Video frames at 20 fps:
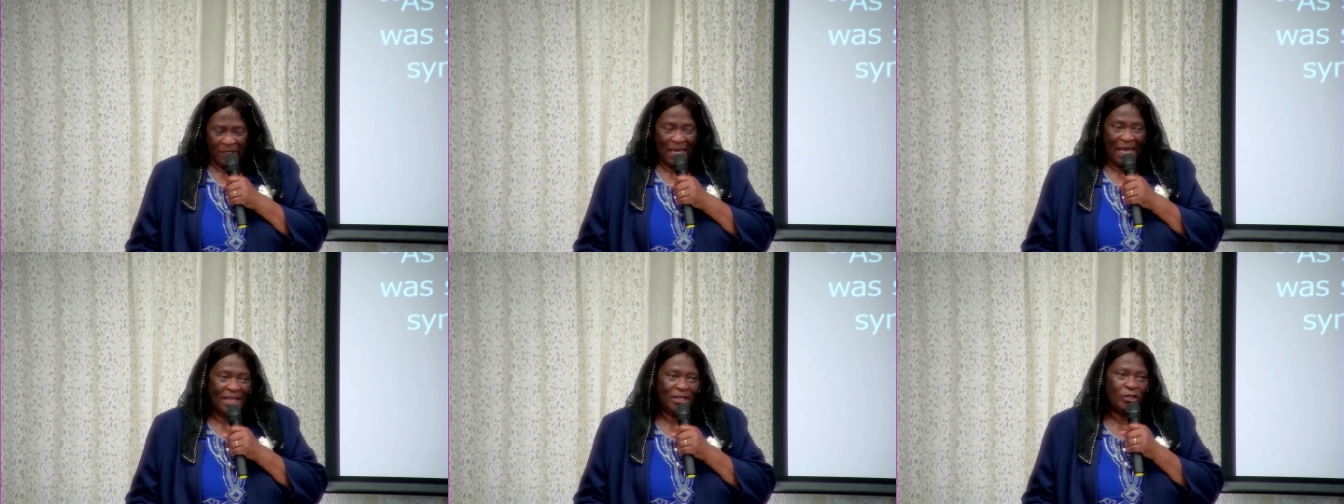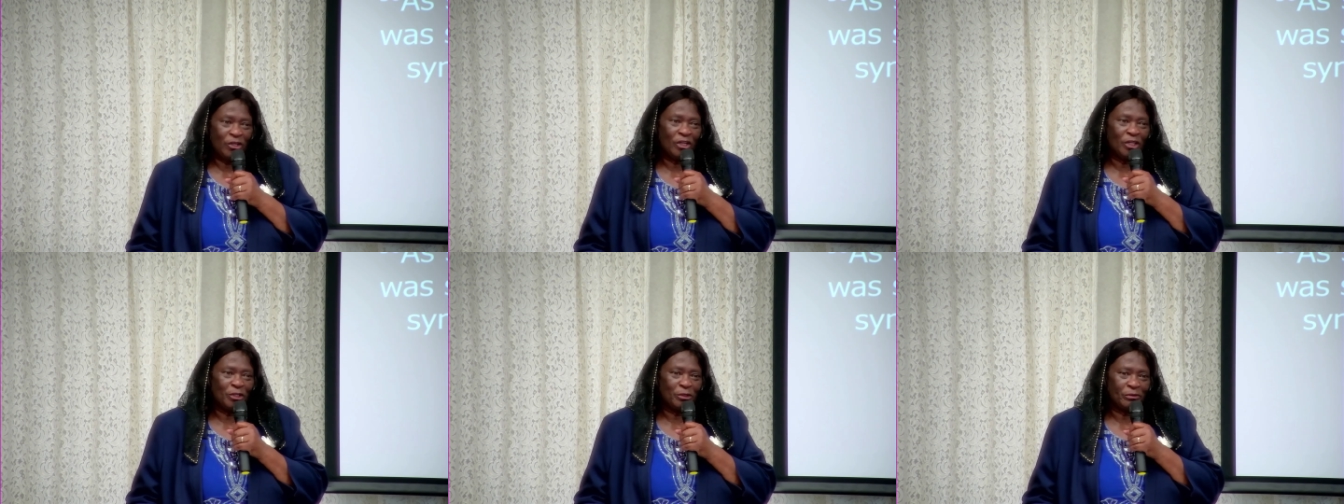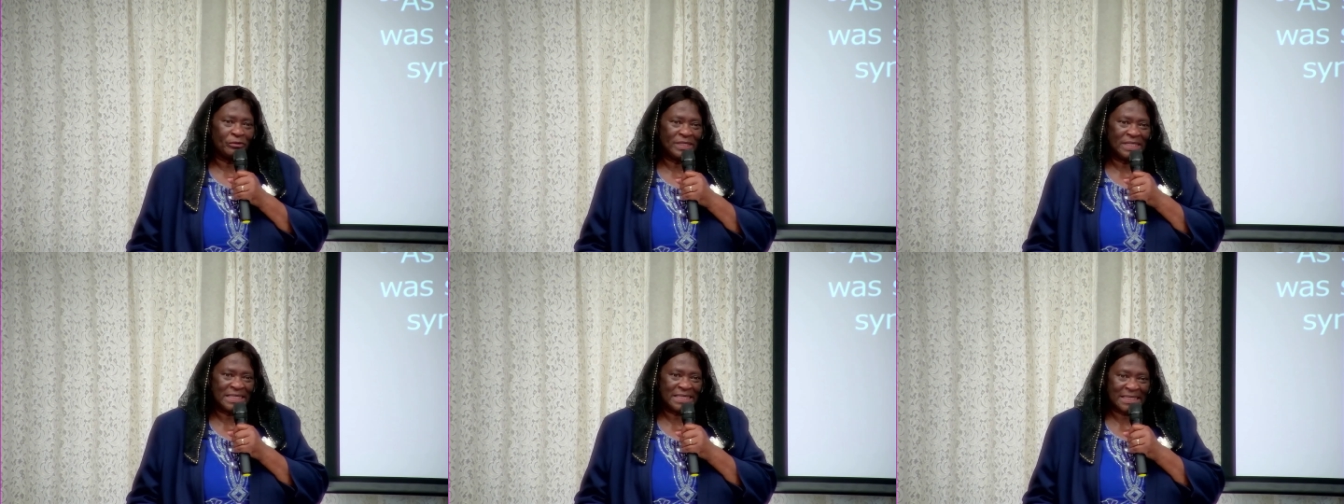and you're going to
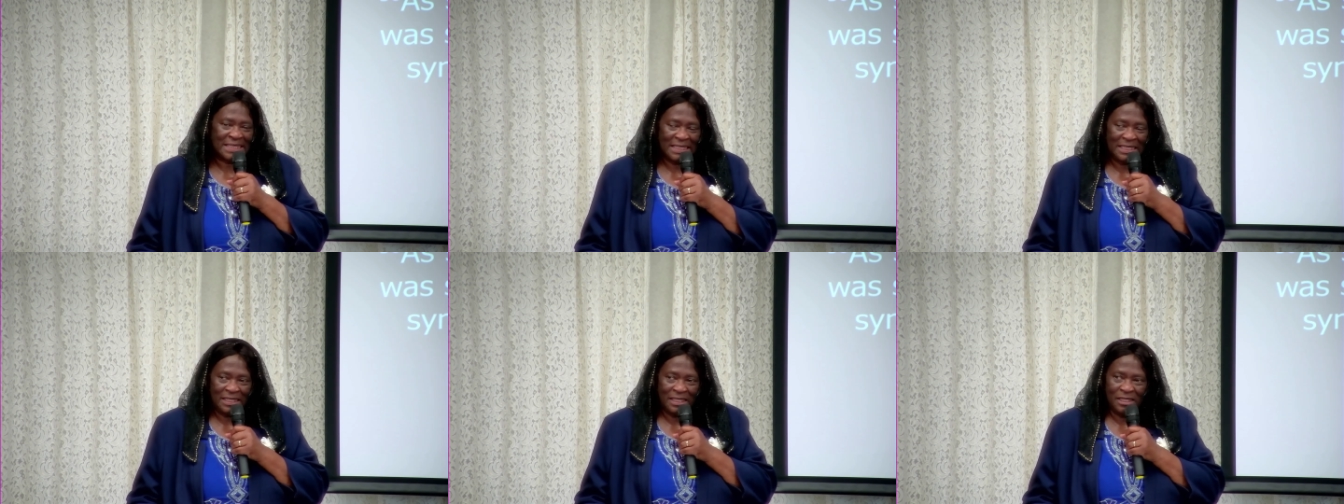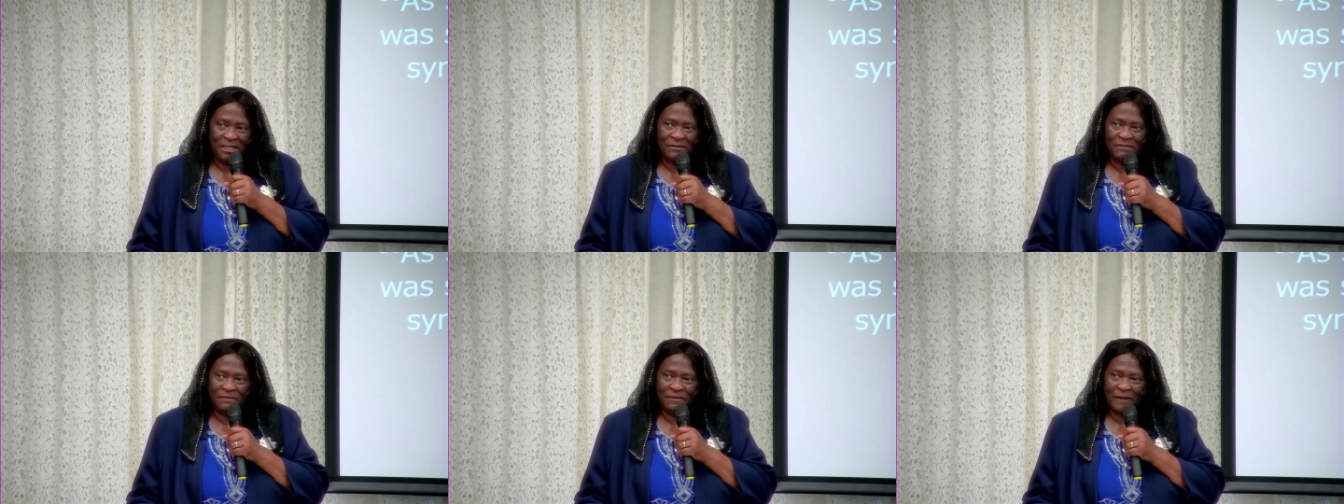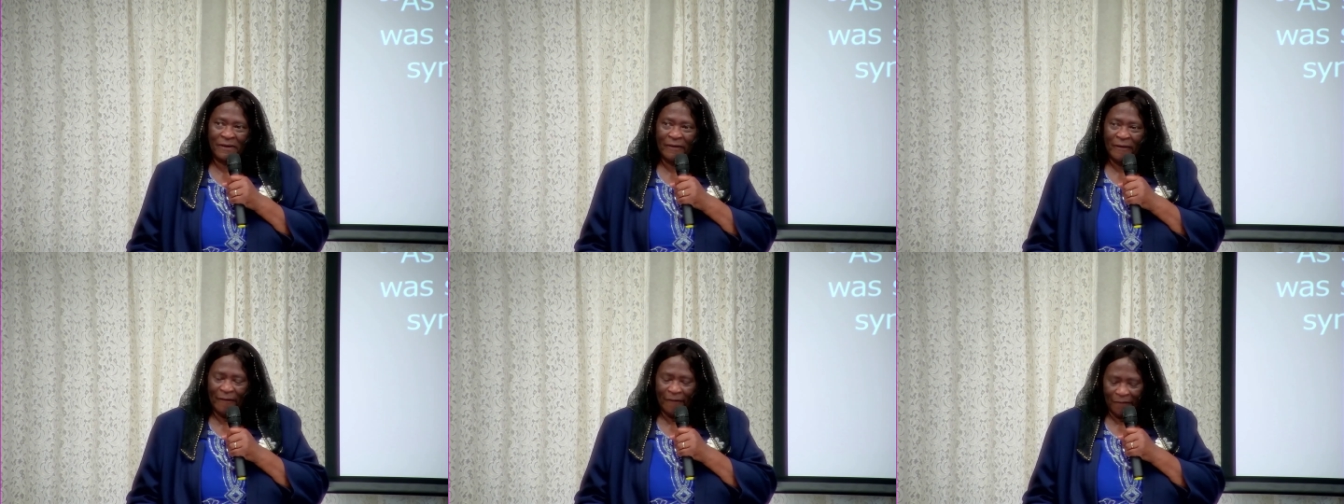receive
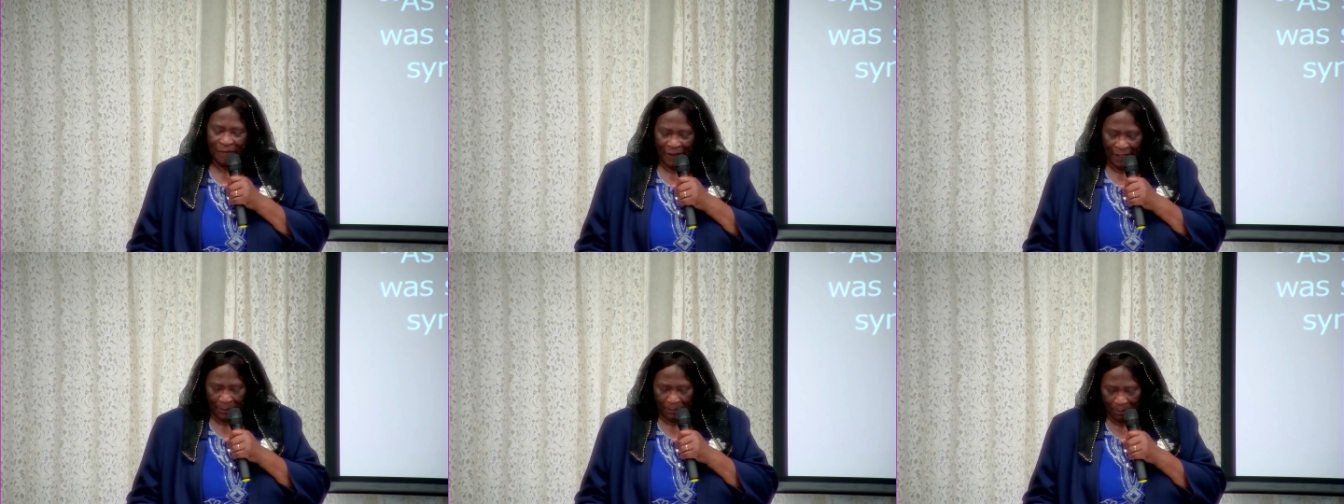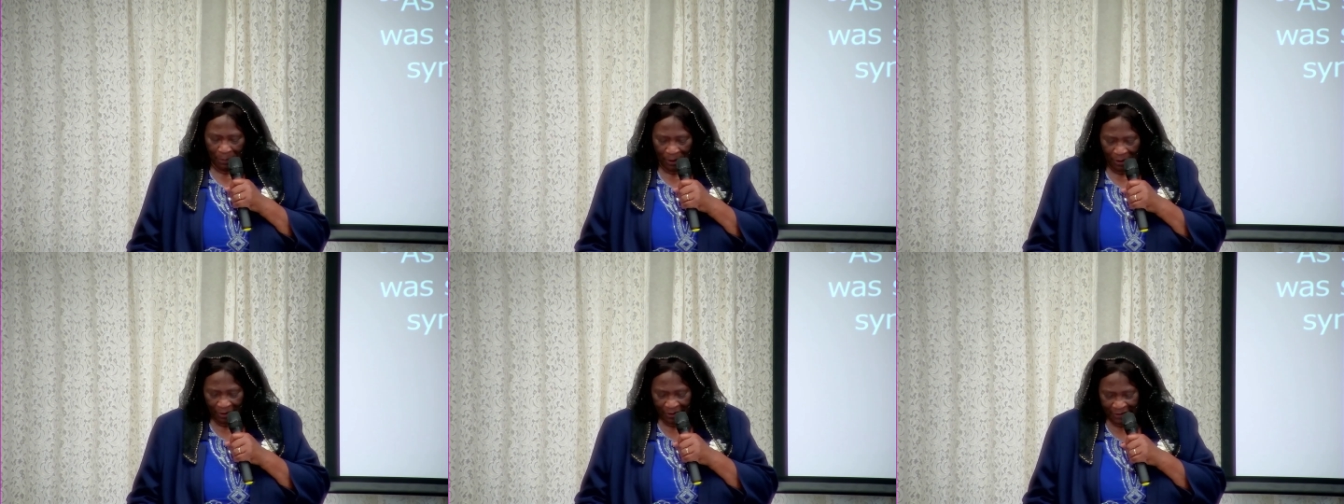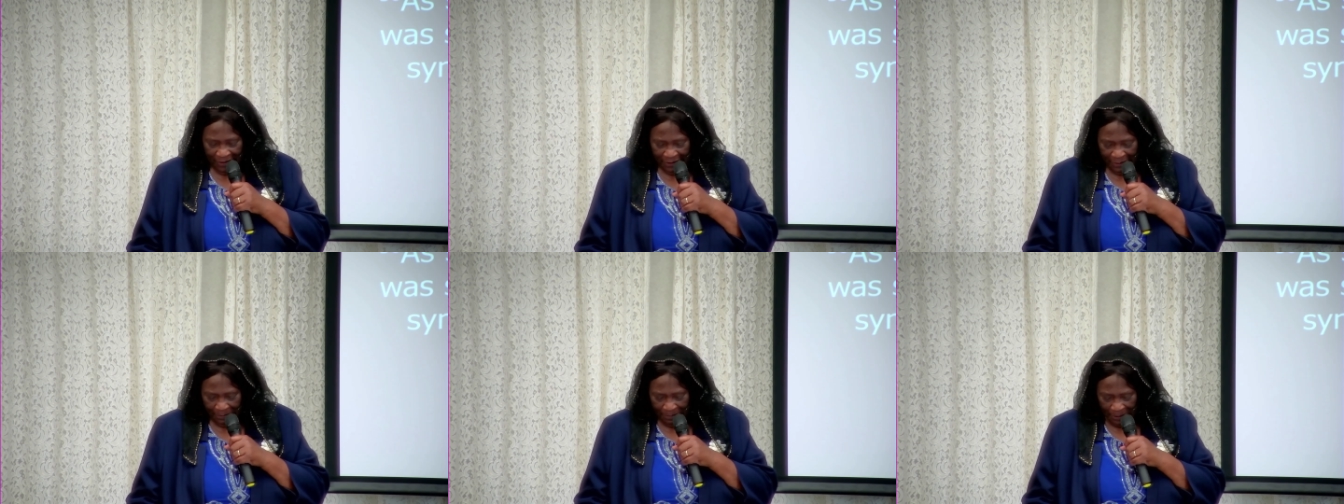the
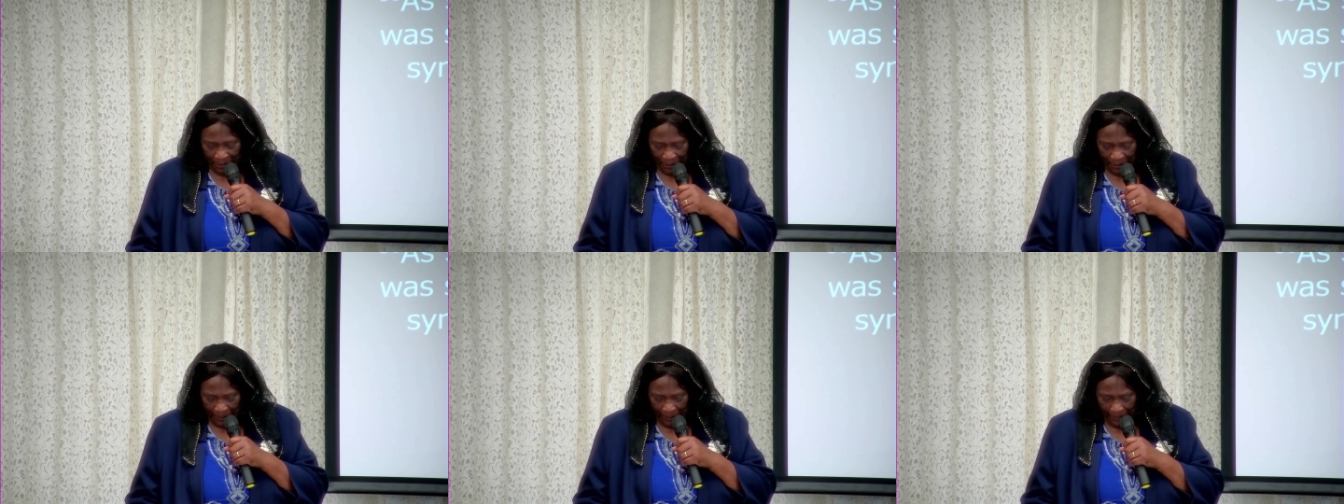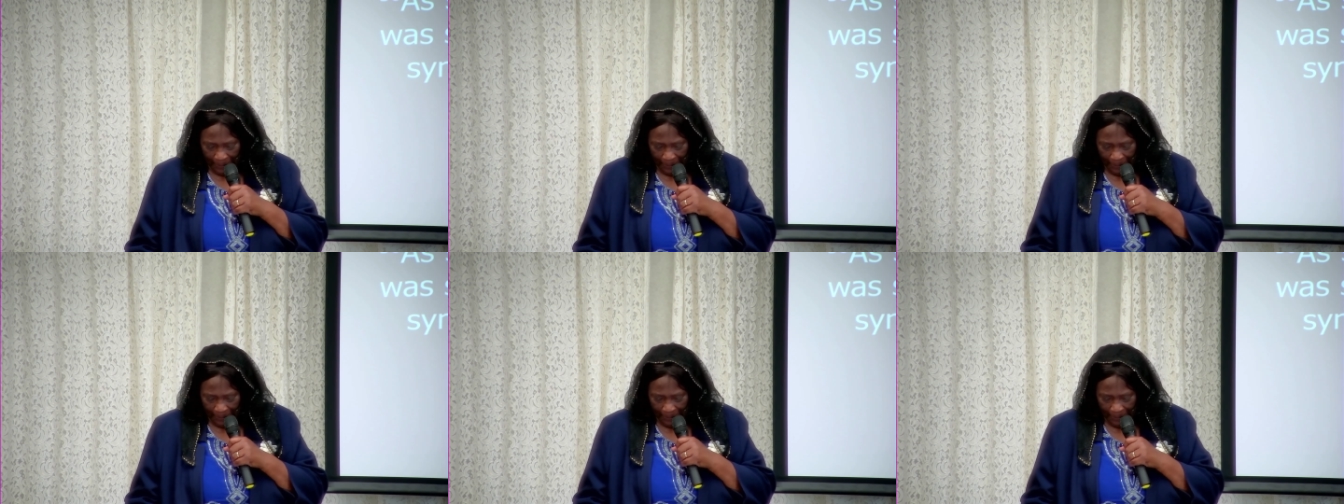impossible.